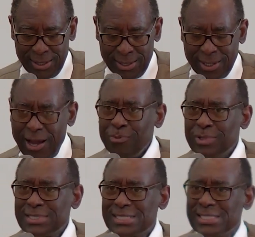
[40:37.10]
God wants
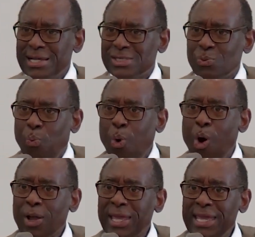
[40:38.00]
to see us
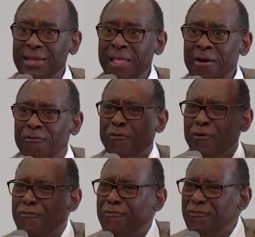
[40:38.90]
walk in
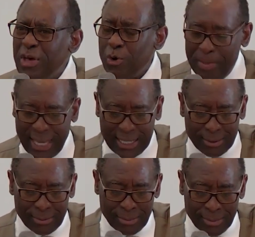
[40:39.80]
fulfillment.
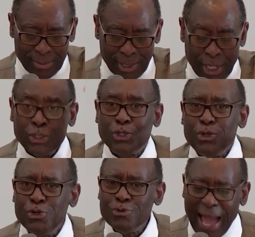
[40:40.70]
Do
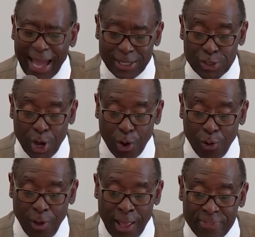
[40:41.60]
you not know
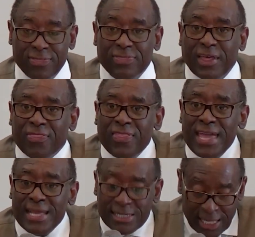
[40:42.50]
that the
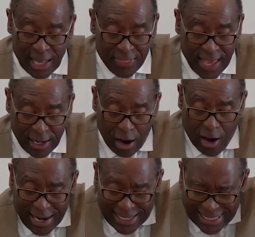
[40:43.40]
things that
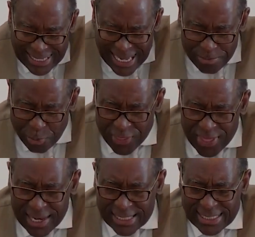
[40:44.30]
are deep
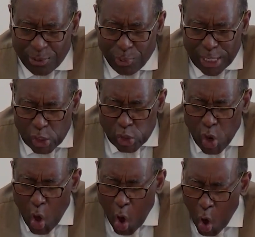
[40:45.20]
within us that we
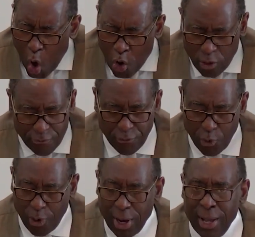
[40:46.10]
long
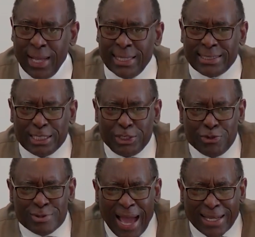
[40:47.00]
for, did you
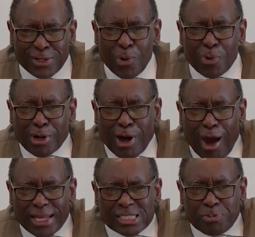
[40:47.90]
not know God
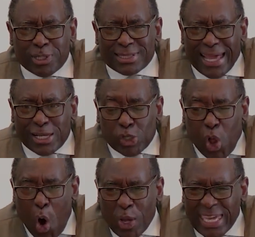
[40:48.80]
has put that
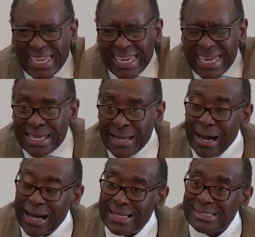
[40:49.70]
longing in
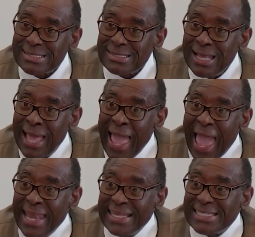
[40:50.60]
us?
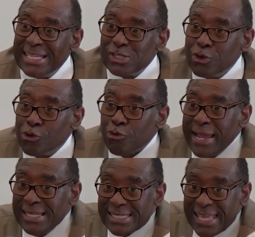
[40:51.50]
And it's his
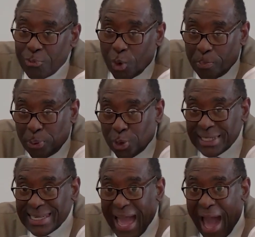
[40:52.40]
grace that will pull
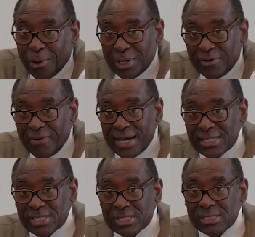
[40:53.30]
it out of
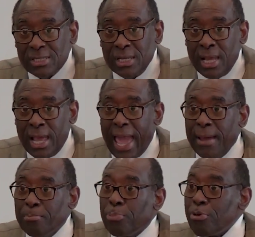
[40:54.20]
us
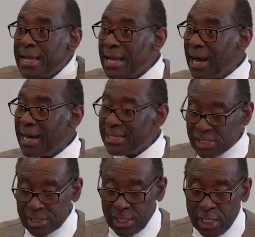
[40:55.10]
and bring
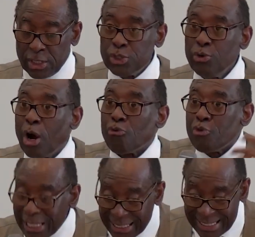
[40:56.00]
us to a
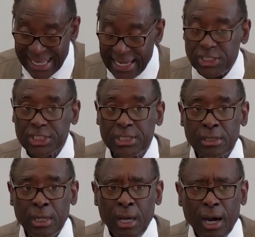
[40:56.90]
realization
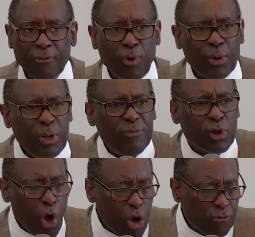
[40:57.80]
of what we've
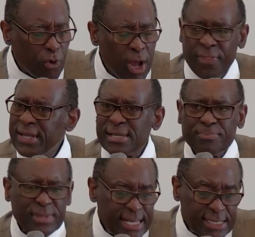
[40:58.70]
longed for. There's some
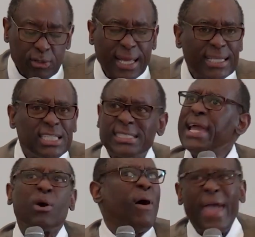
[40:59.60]
things look like it just ain't
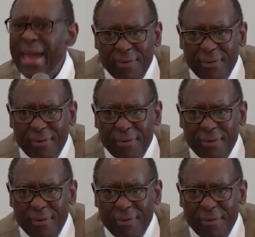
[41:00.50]
going to ever